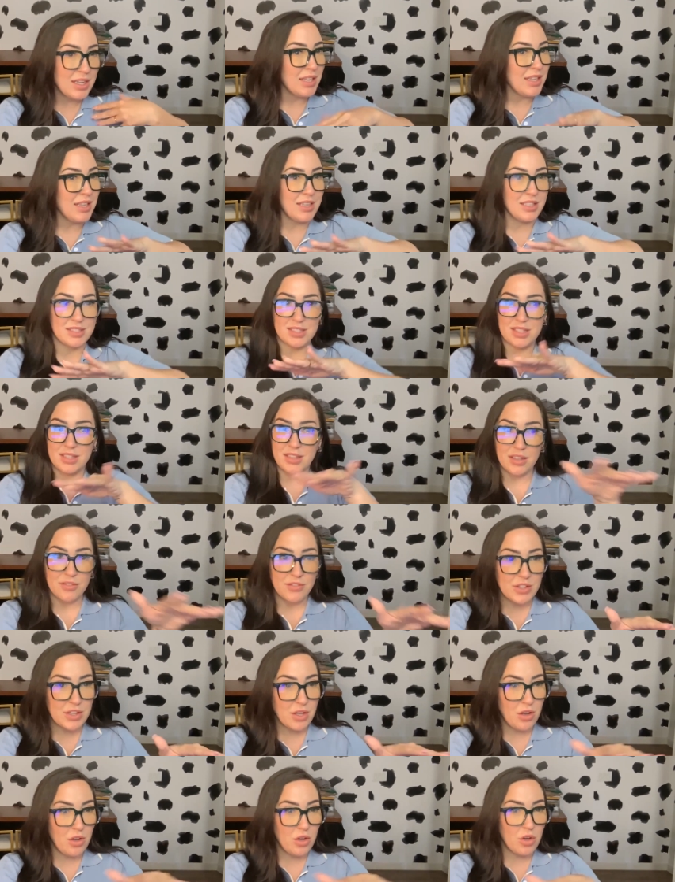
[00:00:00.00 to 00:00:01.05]
He doesn't live
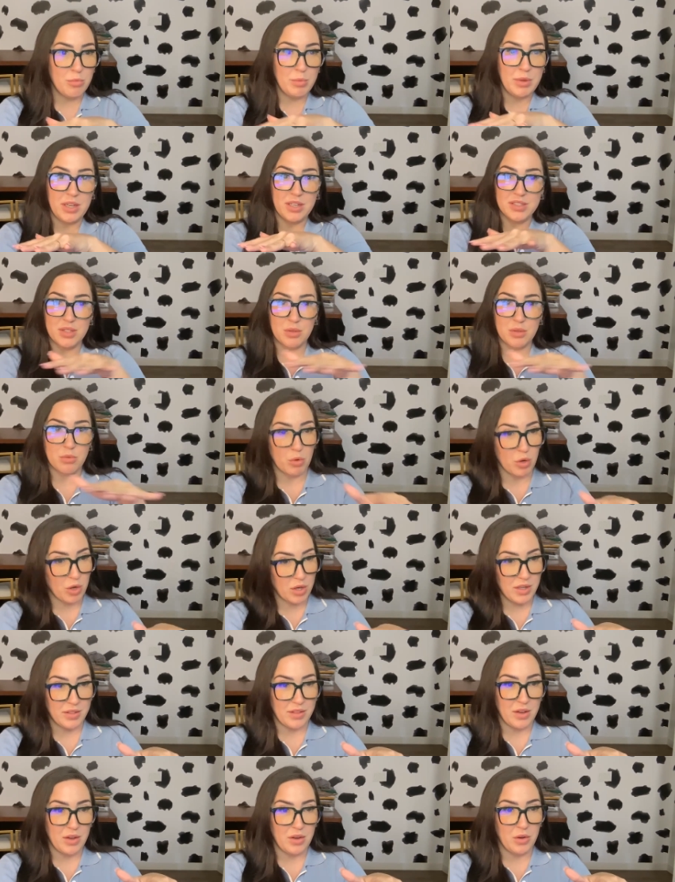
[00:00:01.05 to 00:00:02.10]
in the home. He doesn't work in
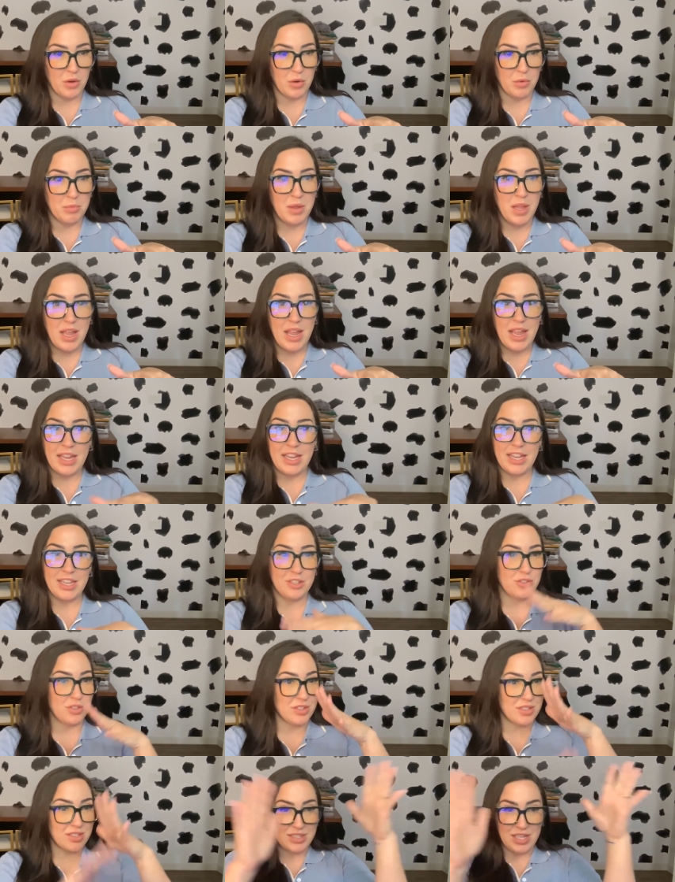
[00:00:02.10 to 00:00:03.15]
the home. He
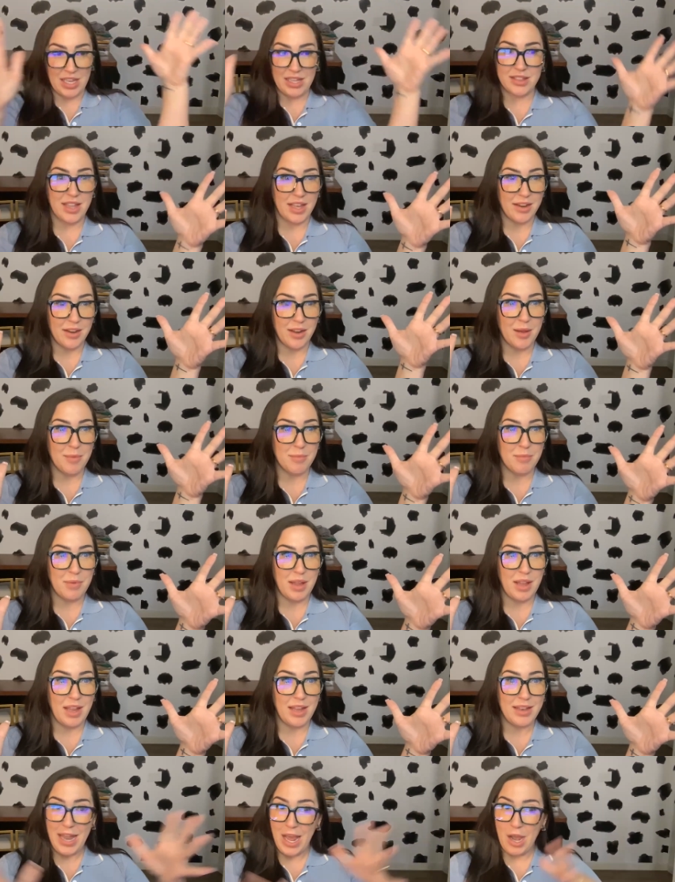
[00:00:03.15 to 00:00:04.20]
just set that up,
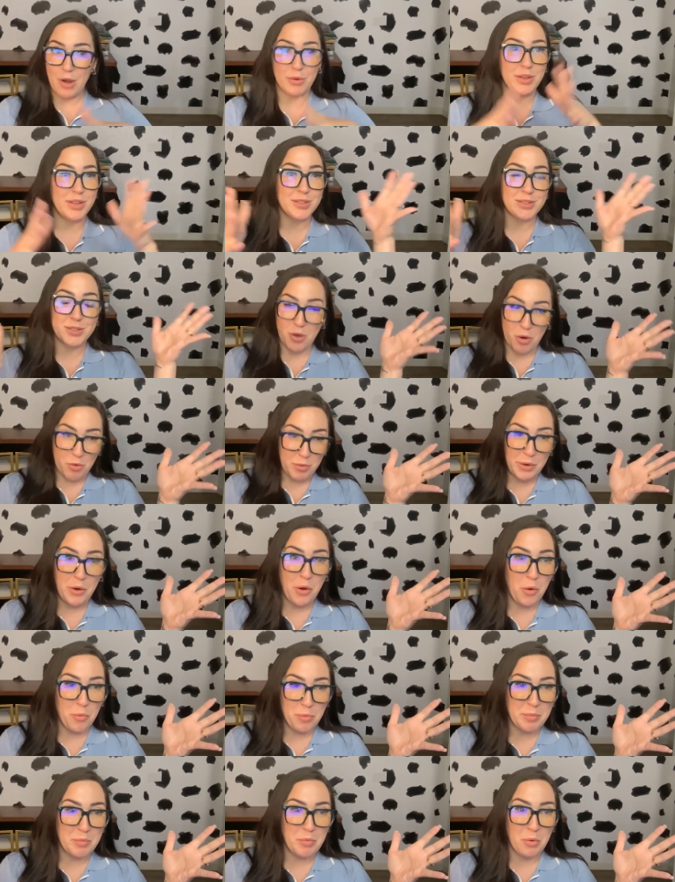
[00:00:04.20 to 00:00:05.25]
and now he's going to
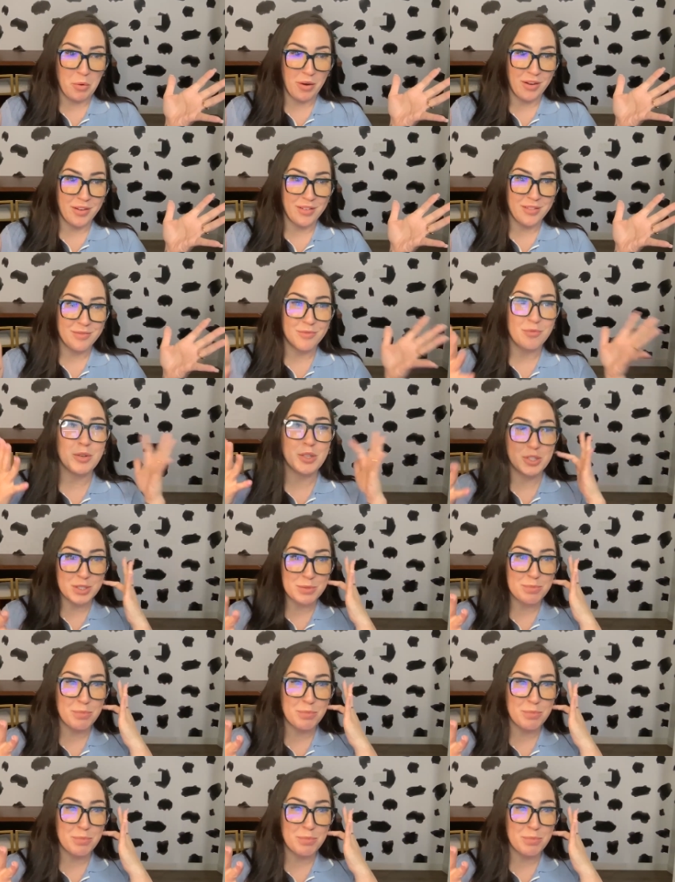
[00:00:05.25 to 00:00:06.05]
open more, which is